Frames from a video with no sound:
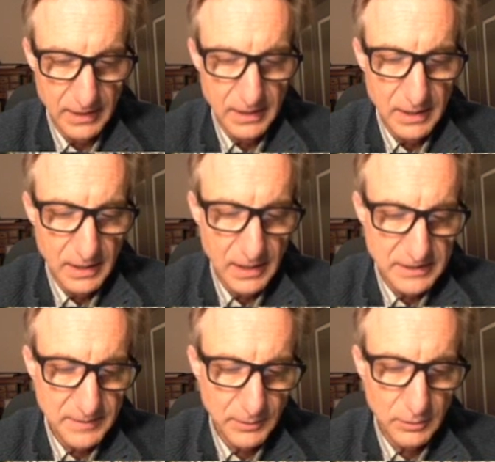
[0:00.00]
A
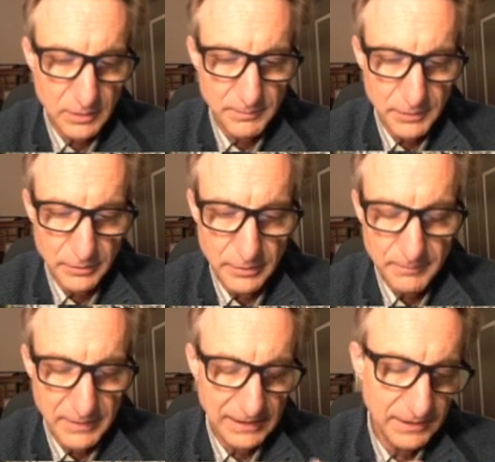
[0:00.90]
typical computer,
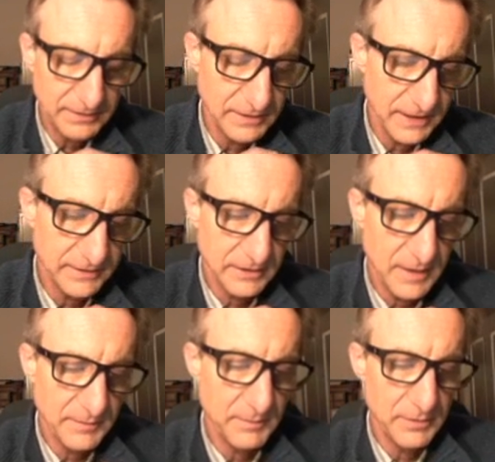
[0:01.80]
at least a desktop
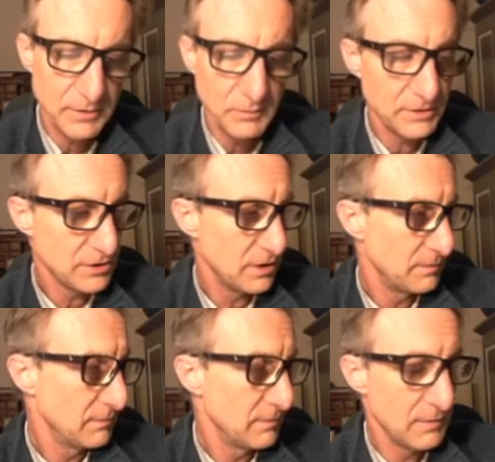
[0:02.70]
computer, which are
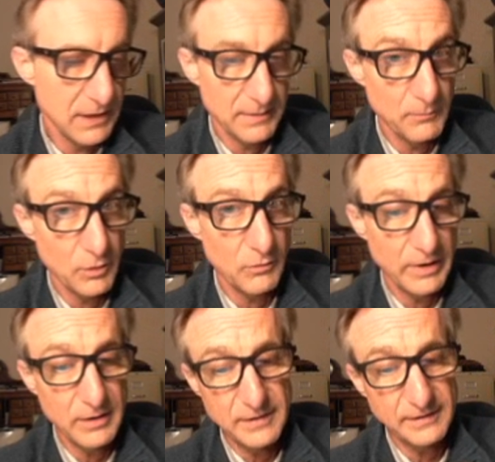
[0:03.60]
more rare
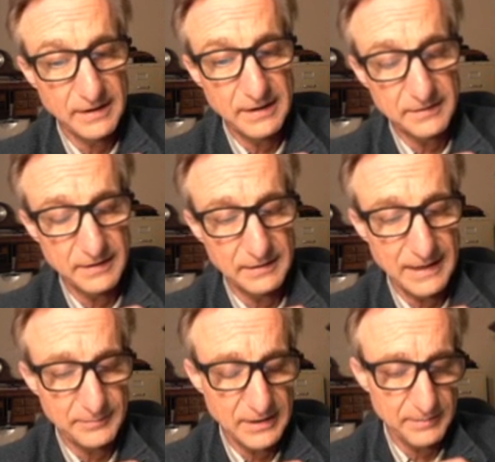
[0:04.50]
these days than
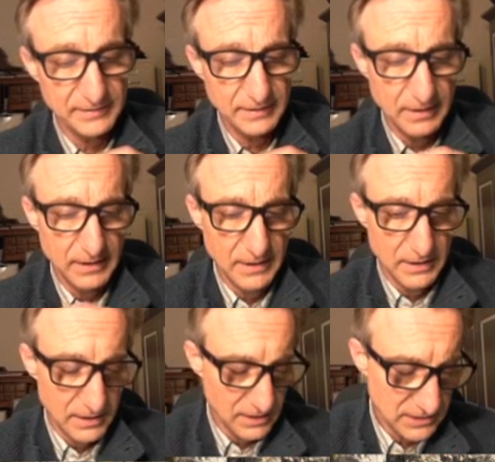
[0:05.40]
laptops, a
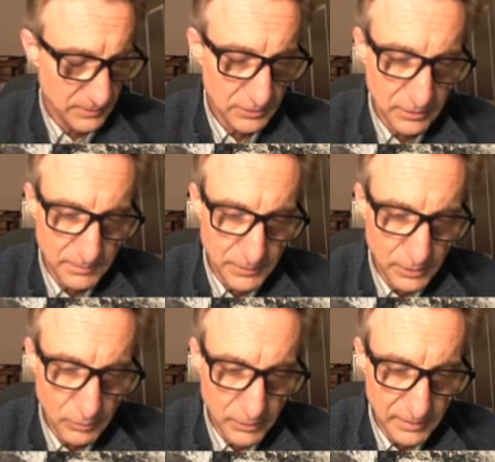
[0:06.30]
typical computer will
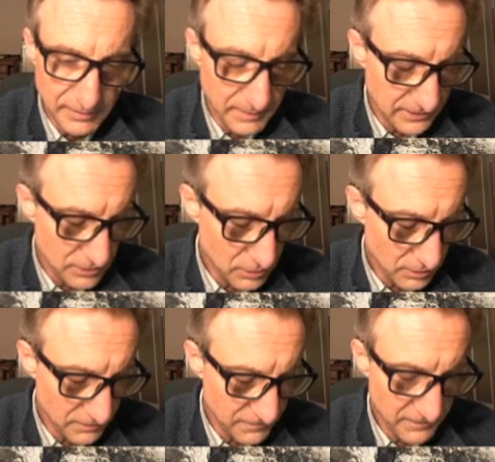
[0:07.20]
use about
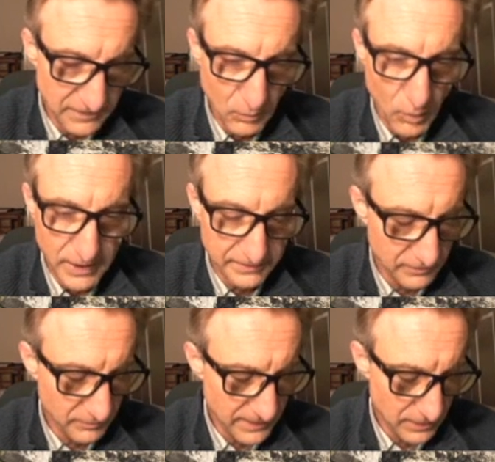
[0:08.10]
250 watts of
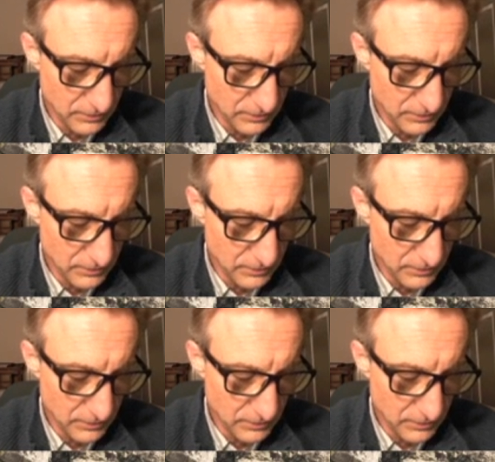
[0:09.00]
power.